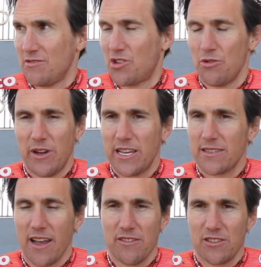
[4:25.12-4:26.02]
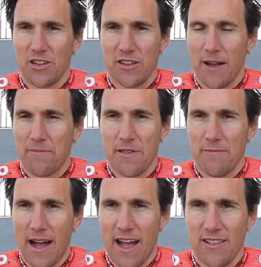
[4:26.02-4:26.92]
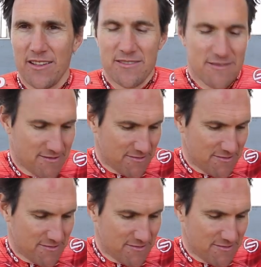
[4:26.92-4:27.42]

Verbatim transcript: two weeks later it turned up in the mail and